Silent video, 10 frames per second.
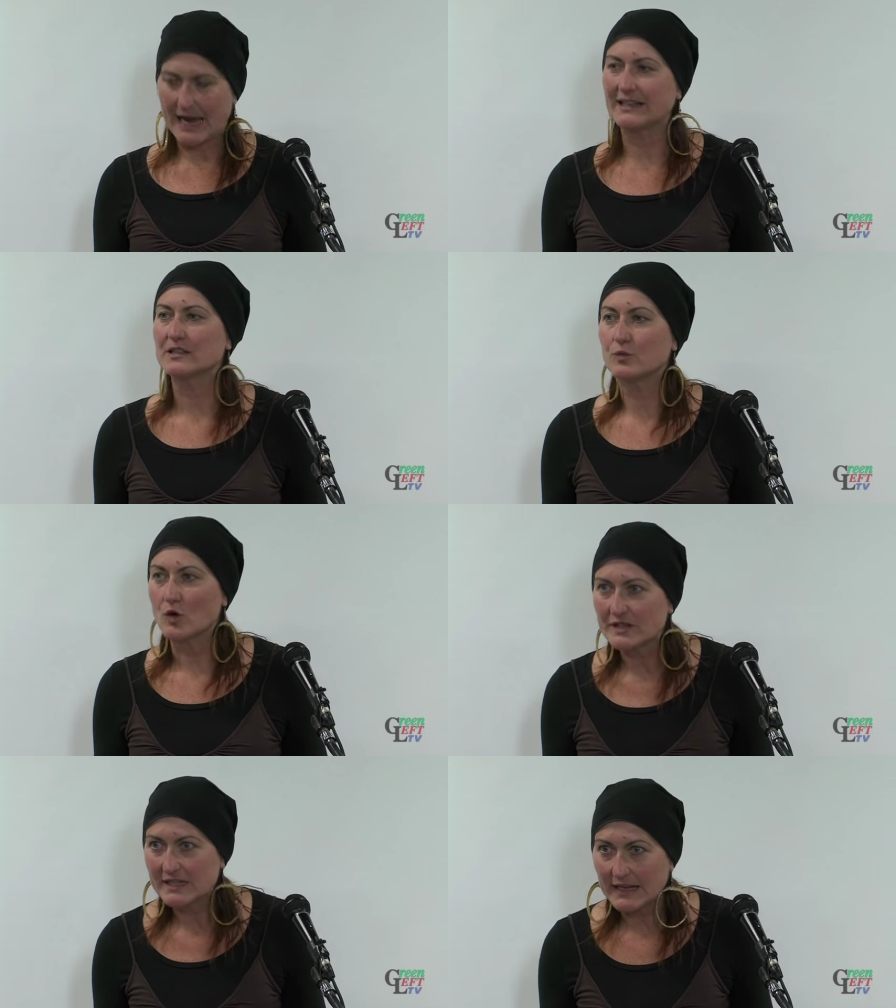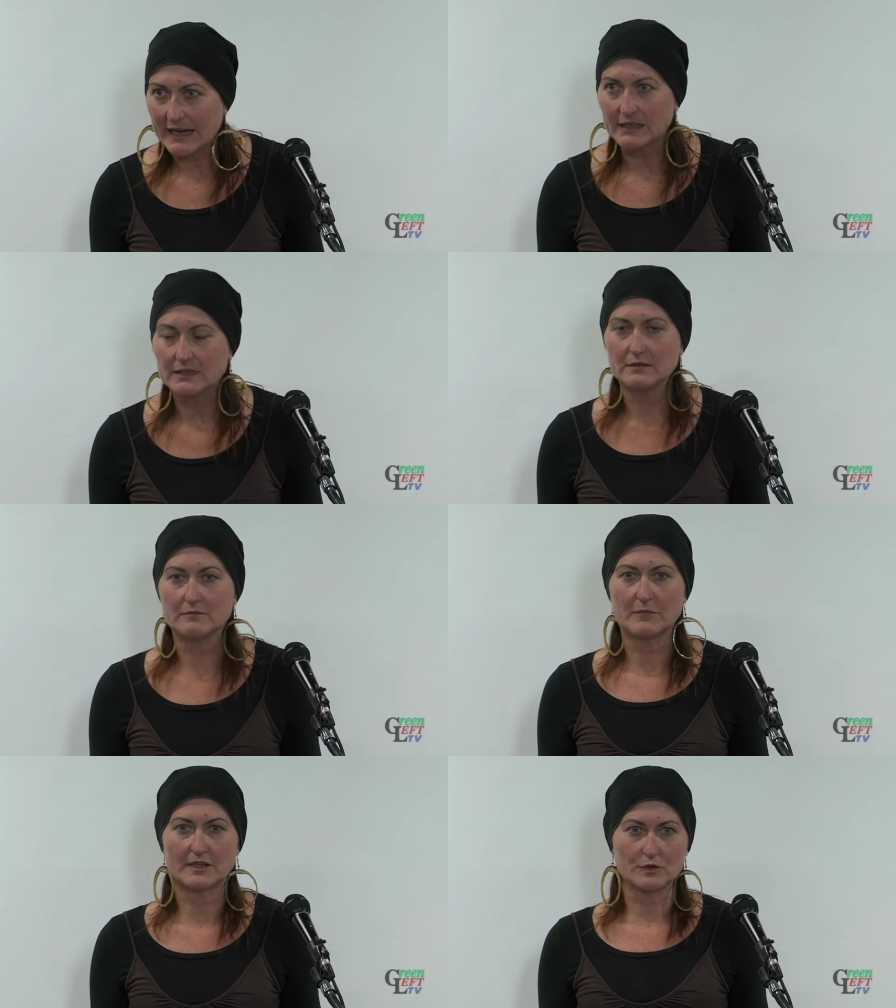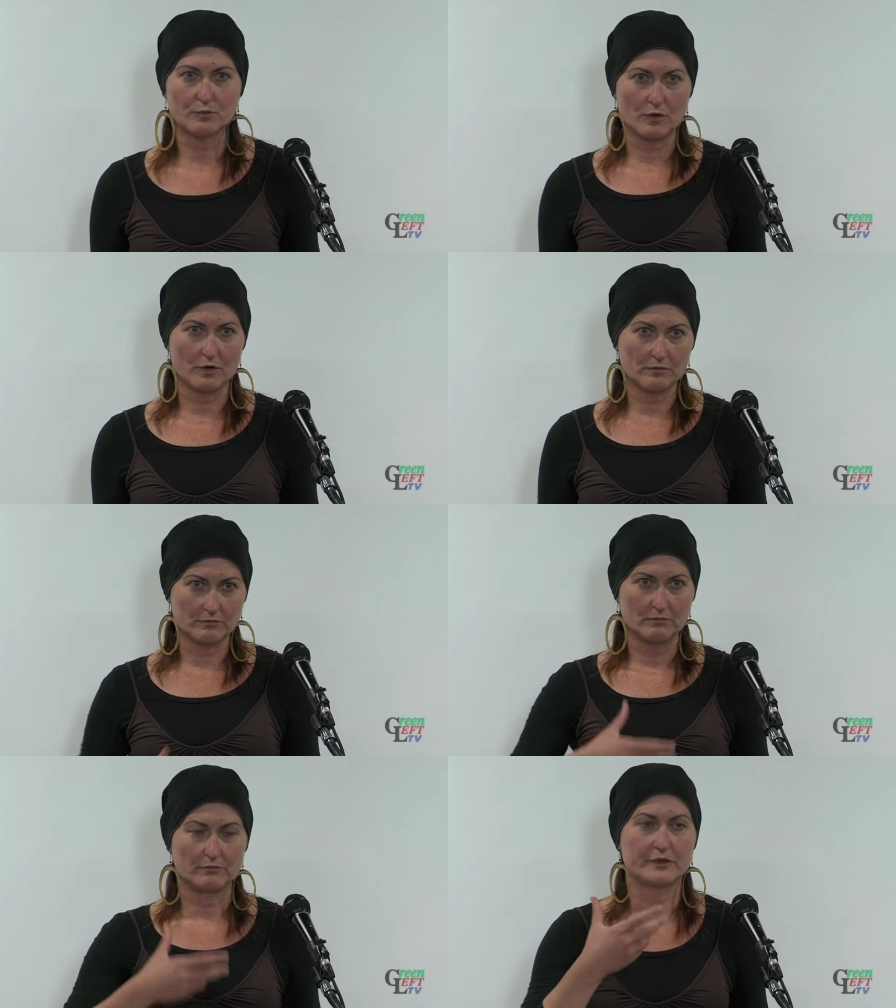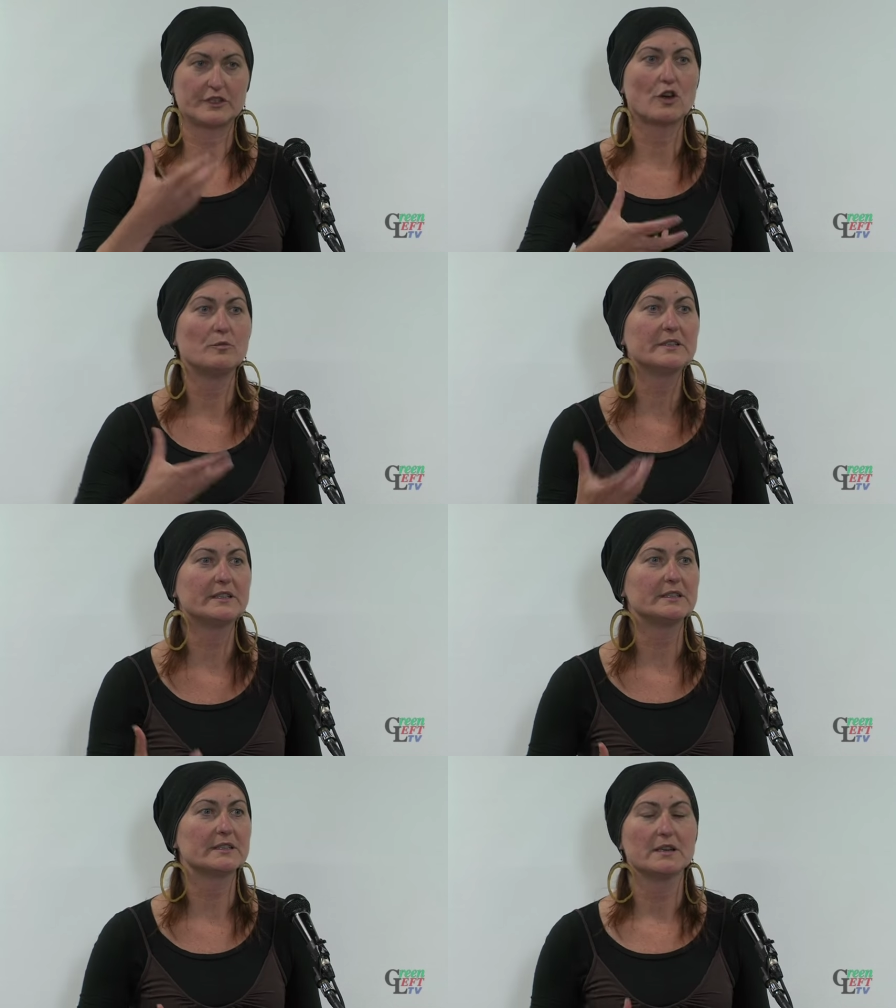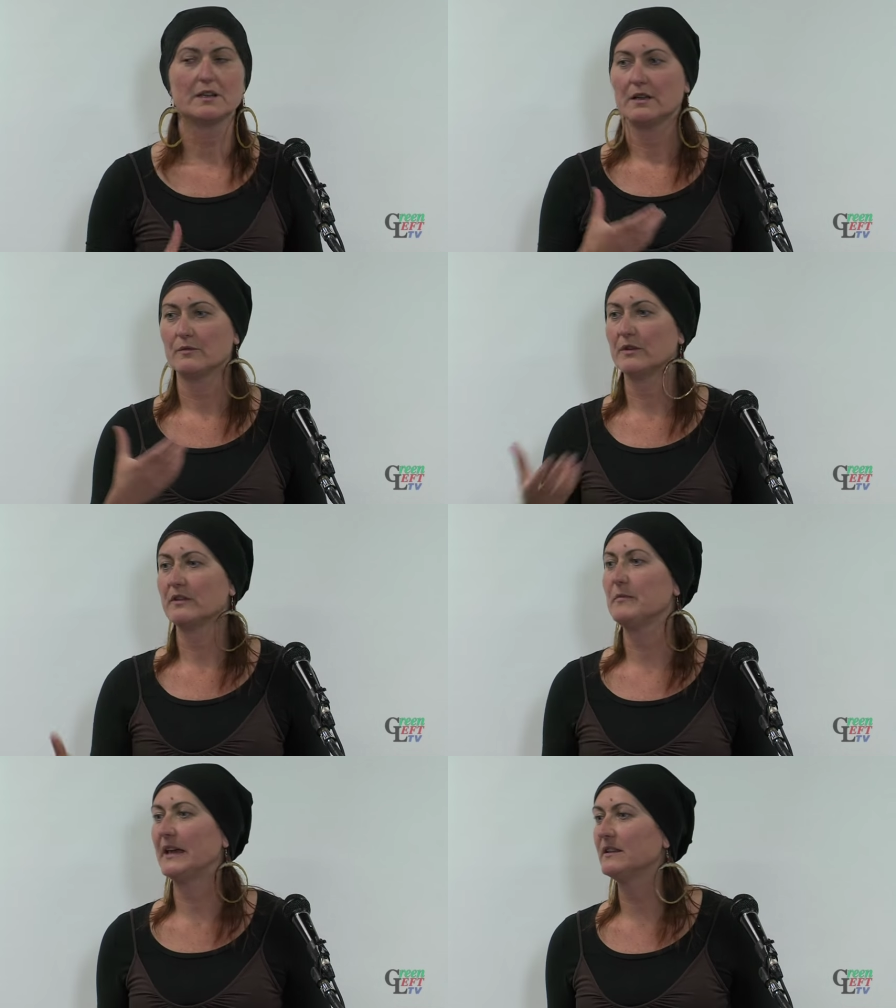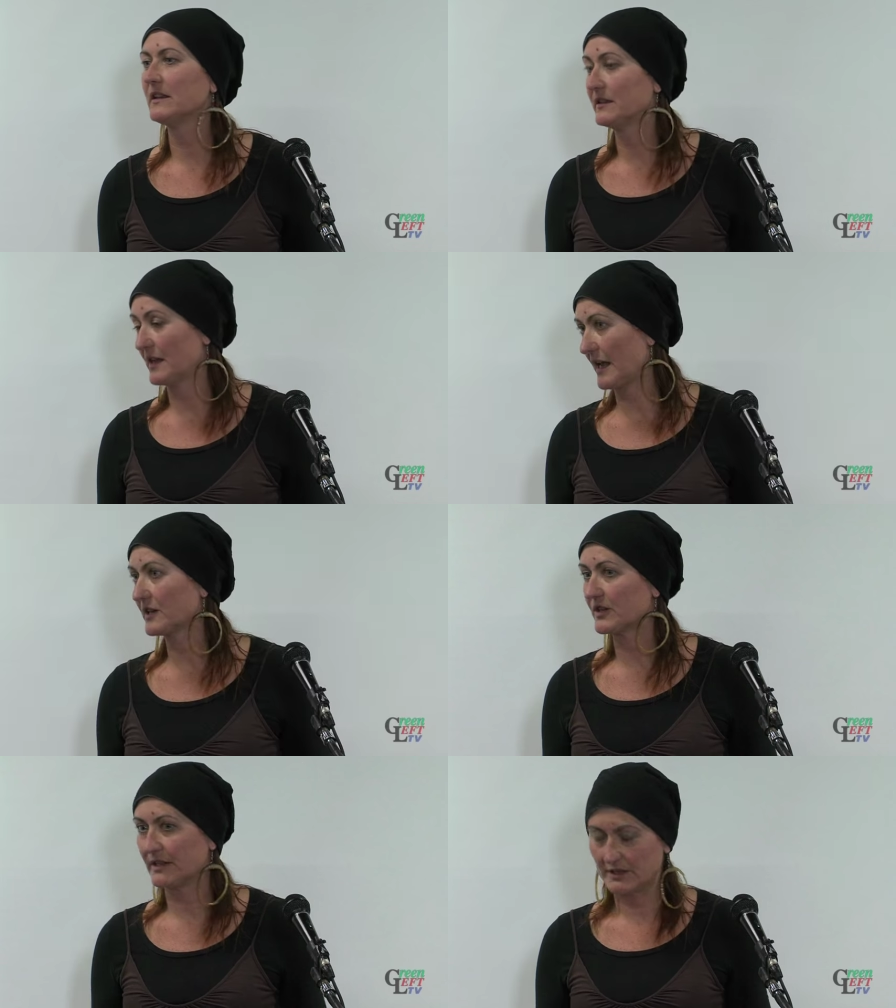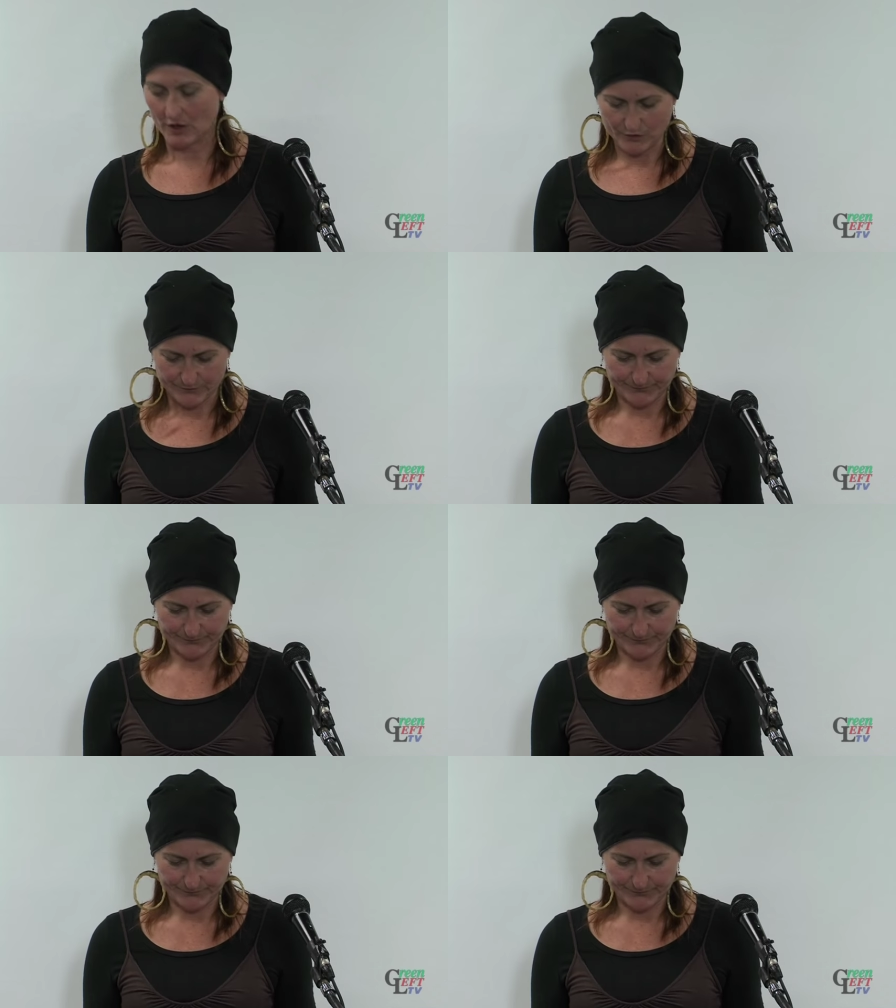and it's once again much more predominant with men that they actually know.